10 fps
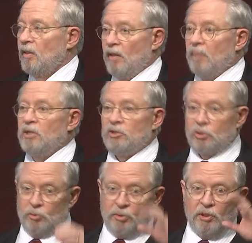That means
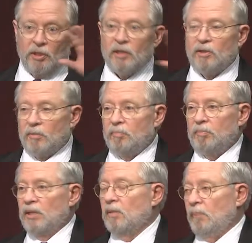you really looked
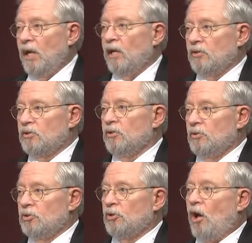in the past and
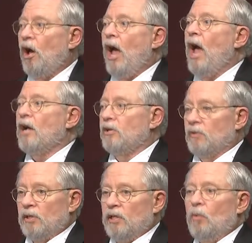you saw
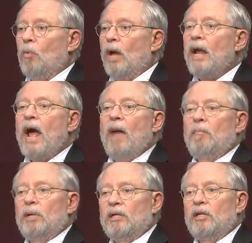accurately what
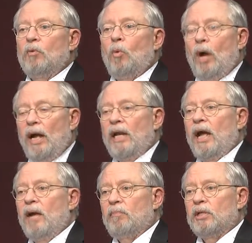happened and why it
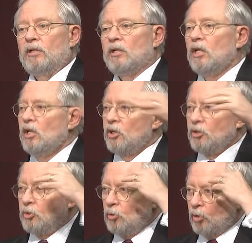happened,
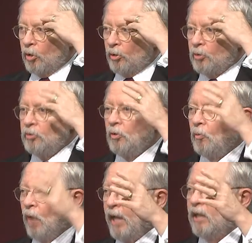and you learn the
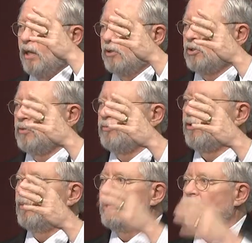right lesson
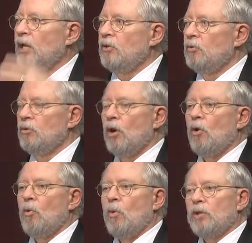from it, and you
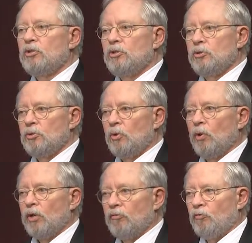know what to do
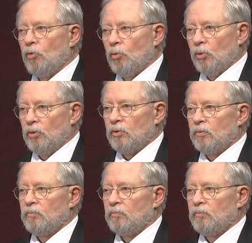going forward.